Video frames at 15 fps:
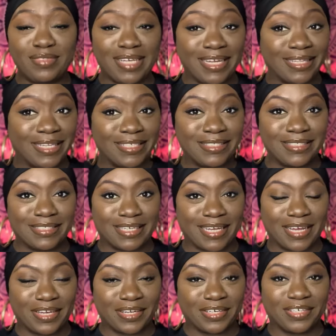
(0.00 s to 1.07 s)
this is the
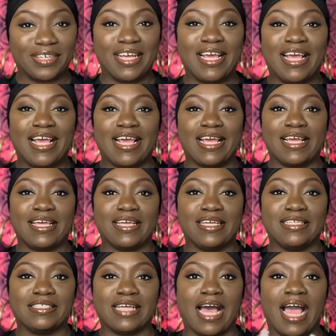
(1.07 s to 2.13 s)
kicker,
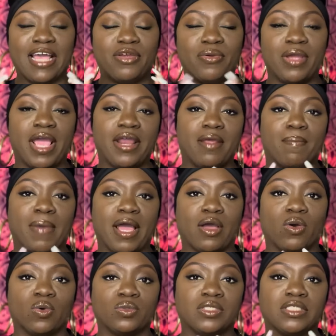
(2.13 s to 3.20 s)
is I created my
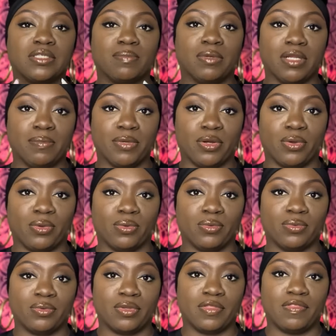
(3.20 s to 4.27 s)
own subliminal
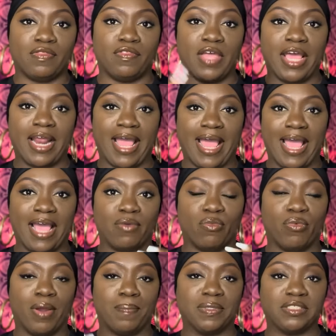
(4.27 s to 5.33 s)
that had
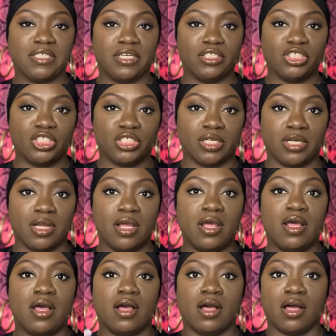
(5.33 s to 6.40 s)
repetition
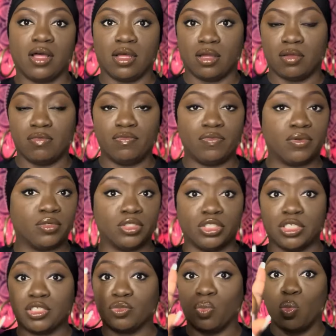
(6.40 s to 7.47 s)
of
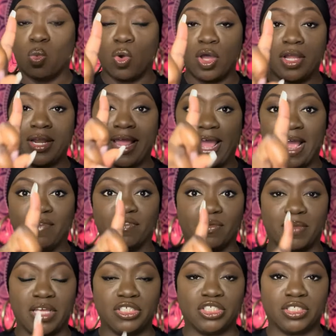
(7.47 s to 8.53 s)
just one
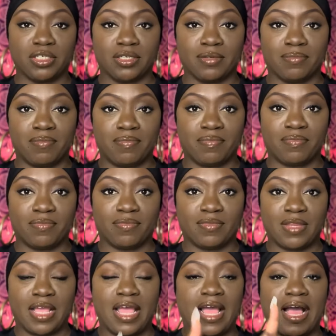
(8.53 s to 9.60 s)
affirmation.
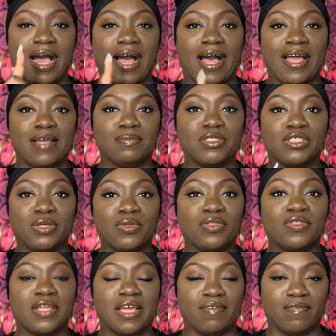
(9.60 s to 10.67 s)
I am so
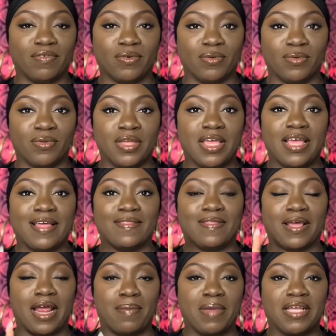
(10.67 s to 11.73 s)
thankful
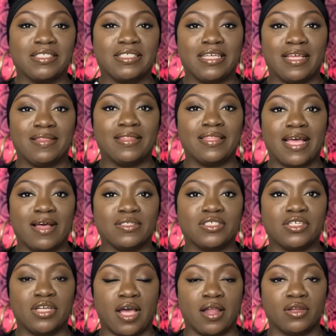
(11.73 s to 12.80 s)
that I make
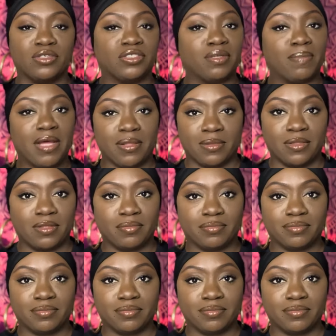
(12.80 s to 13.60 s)
$10,000 a month.